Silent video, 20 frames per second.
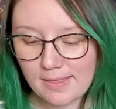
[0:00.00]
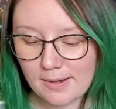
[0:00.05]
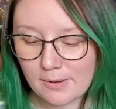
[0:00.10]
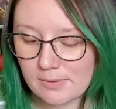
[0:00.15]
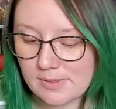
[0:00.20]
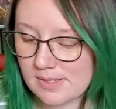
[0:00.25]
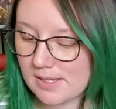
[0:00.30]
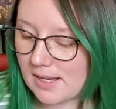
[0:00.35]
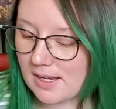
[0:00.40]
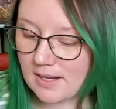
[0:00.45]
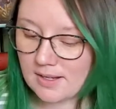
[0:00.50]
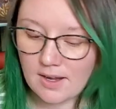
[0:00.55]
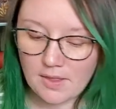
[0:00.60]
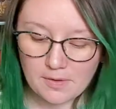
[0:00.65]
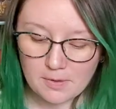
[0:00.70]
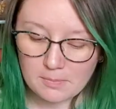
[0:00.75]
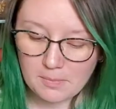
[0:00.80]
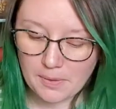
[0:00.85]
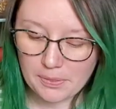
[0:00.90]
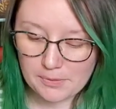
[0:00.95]
there was like
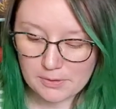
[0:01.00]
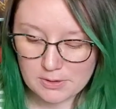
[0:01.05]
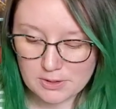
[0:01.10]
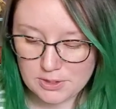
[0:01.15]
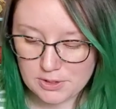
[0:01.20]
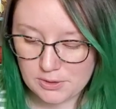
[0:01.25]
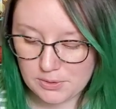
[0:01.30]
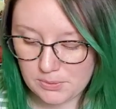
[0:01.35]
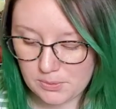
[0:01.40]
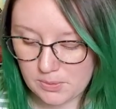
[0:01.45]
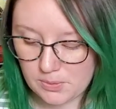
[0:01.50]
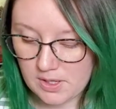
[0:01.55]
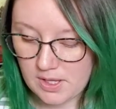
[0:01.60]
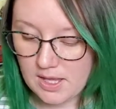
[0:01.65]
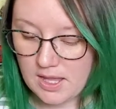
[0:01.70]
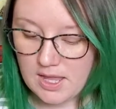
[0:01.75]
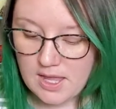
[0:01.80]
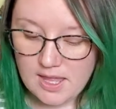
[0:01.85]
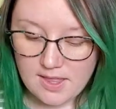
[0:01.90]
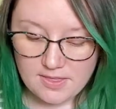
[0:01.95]
another month or two
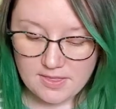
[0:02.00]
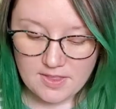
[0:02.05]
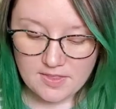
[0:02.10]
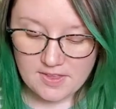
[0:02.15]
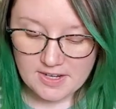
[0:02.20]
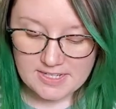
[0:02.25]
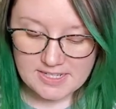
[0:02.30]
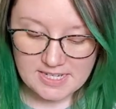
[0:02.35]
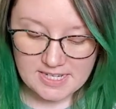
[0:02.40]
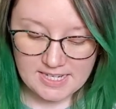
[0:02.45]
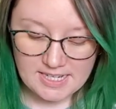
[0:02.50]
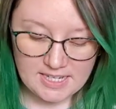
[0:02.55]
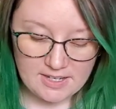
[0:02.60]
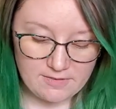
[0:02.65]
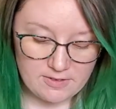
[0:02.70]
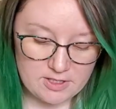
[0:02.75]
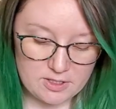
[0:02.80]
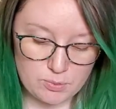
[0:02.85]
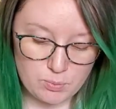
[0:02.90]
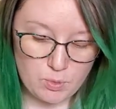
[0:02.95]
that they didn't give
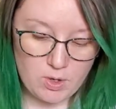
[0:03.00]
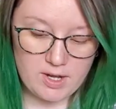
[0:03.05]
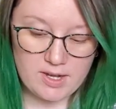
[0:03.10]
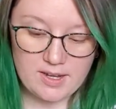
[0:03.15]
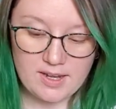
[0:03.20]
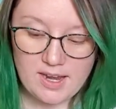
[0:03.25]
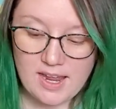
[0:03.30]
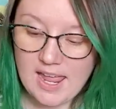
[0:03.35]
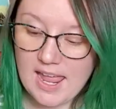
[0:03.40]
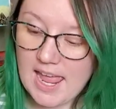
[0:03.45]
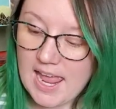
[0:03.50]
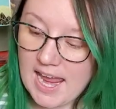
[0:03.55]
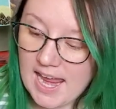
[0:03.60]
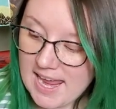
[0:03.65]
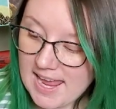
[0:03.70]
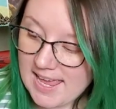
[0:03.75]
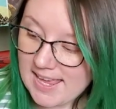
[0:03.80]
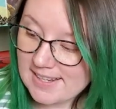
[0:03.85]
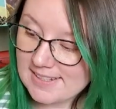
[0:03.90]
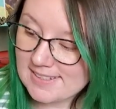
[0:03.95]
us one
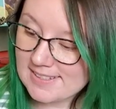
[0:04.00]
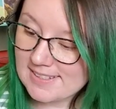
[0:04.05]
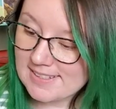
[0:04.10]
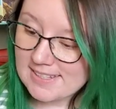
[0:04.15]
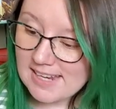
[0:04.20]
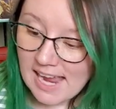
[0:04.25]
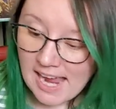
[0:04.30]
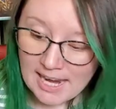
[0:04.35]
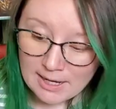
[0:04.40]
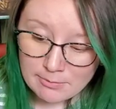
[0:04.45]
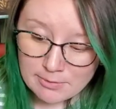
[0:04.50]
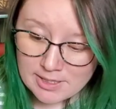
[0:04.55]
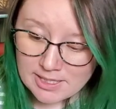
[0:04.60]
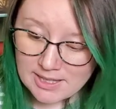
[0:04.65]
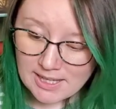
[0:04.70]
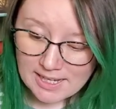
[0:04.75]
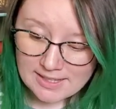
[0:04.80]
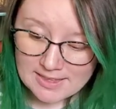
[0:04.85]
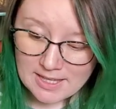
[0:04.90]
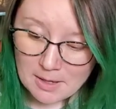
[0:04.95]
and I really
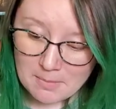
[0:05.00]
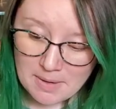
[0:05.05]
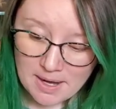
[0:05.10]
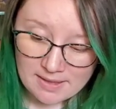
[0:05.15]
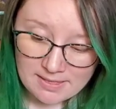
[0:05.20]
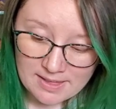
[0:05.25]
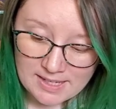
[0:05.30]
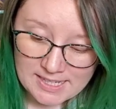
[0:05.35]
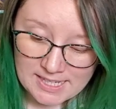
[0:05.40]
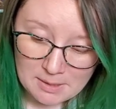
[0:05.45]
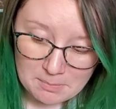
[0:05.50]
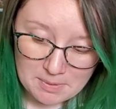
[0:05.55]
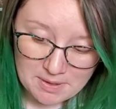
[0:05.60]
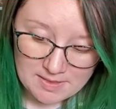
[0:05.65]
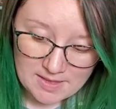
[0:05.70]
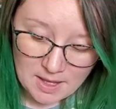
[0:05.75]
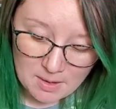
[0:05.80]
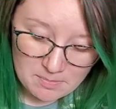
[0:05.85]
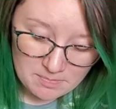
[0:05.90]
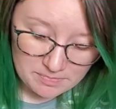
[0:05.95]
like them. I like keeping
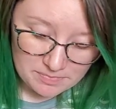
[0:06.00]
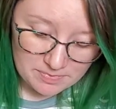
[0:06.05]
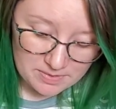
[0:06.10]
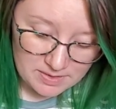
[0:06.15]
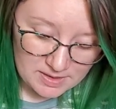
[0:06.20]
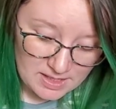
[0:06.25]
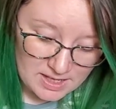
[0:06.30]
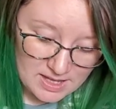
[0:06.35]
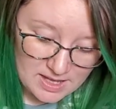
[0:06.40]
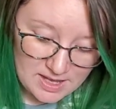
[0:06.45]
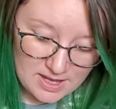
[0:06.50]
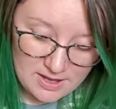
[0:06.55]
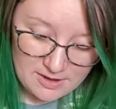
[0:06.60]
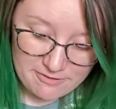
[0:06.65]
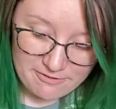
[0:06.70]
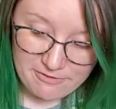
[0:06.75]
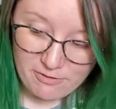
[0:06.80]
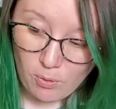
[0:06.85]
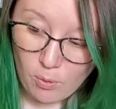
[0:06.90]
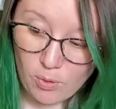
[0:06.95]
them
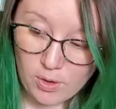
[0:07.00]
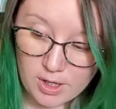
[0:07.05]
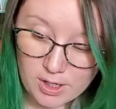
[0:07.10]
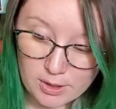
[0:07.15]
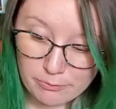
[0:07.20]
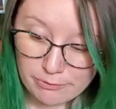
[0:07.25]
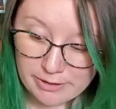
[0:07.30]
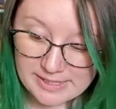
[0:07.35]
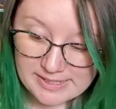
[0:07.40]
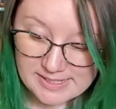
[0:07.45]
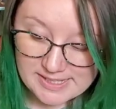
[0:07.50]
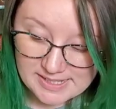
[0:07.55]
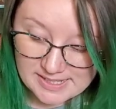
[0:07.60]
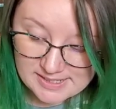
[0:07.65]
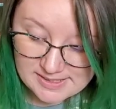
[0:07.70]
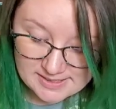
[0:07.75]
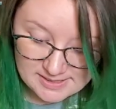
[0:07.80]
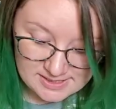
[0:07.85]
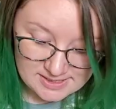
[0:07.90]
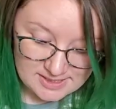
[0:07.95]
for
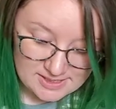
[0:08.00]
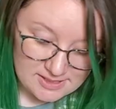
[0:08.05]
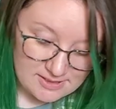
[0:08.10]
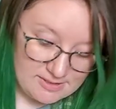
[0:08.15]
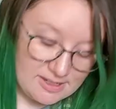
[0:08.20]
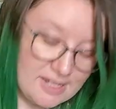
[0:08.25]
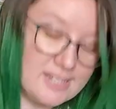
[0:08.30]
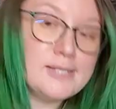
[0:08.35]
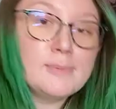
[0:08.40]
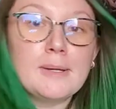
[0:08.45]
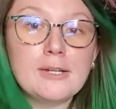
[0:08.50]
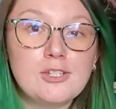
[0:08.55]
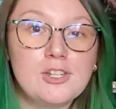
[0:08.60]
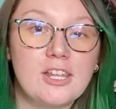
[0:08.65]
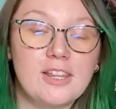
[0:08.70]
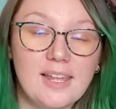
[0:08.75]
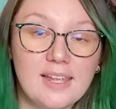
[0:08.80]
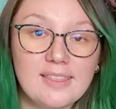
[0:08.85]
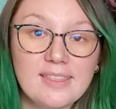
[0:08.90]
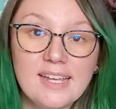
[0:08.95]
reasons, especially
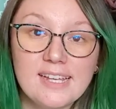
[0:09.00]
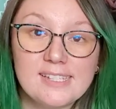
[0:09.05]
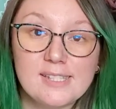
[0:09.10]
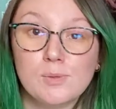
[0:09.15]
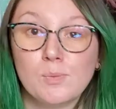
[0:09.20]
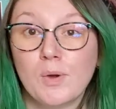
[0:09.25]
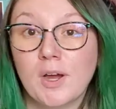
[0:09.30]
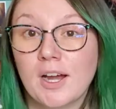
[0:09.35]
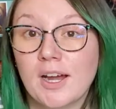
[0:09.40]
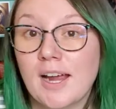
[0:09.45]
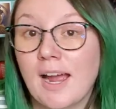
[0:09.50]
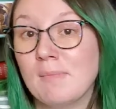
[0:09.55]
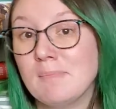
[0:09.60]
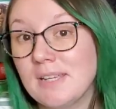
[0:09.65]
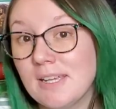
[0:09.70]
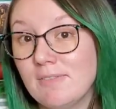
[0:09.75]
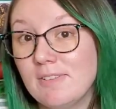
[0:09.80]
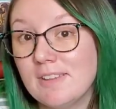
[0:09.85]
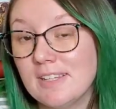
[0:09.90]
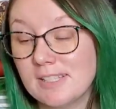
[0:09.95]
like this, where I'm
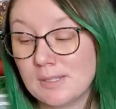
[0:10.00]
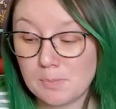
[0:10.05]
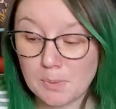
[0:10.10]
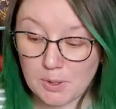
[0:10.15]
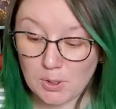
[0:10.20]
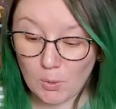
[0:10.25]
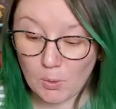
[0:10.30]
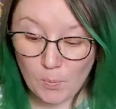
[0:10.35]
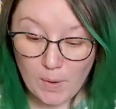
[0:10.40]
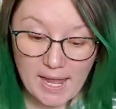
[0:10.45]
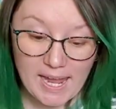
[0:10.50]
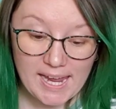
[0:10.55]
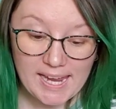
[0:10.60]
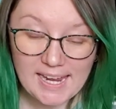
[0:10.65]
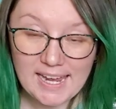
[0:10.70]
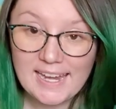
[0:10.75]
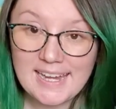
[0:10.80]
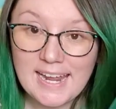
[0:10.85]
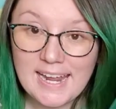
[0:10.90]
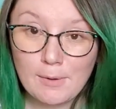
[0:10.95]
giving this book away
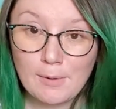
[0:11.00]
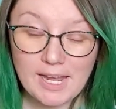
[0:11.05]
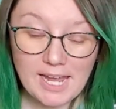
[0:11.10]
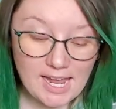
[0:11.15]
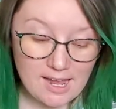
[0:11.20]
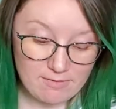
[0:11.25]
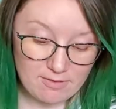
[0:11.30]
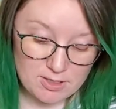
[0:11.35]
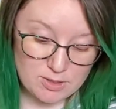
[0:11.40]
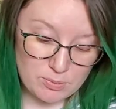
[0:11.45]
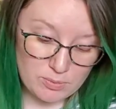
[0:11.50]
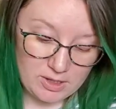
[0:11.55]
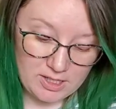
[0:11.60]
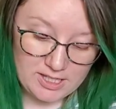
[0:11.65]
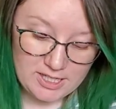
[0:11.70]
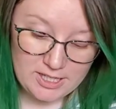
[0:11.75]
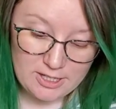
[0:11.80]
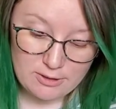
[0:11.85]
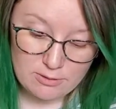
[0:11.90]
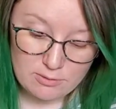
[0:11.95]
and now I have this really
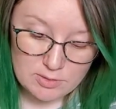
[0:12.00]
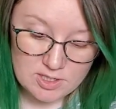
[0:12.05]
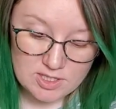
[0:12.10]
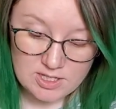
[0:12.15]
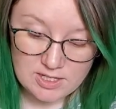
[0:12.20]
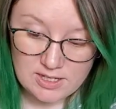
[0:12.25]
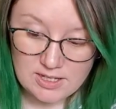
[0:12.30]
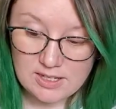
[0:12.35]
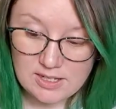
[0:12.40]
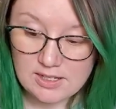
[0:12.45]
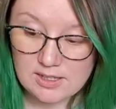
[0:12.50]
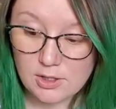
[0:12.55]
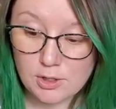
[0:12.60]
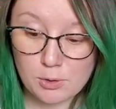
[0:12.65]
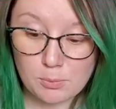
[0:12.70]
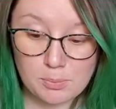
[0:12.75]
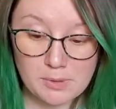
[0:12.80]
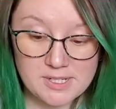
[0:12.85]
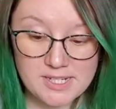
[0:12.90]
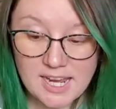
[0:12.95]
cute little
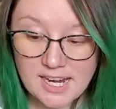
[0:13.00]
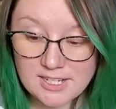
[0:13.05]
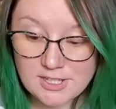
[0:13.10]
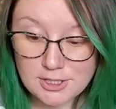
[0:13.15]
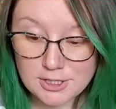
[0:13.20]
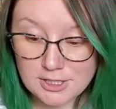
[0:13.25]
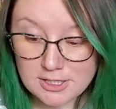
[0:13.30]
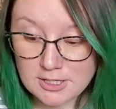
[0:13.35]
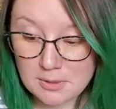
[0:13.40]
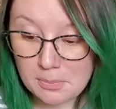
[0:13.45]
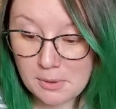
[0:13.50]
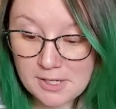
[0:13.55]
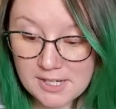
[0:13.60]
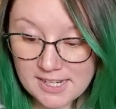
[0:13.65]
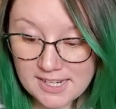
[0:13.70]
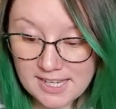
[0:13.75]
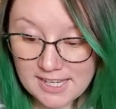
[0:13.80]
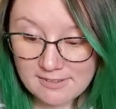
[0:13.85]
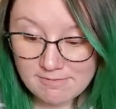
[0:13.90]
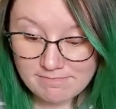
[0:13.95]
protector to put it
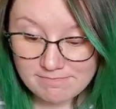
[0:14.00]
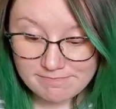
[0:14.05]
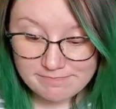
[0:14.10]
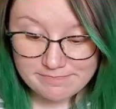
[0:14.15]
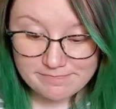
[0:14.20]
in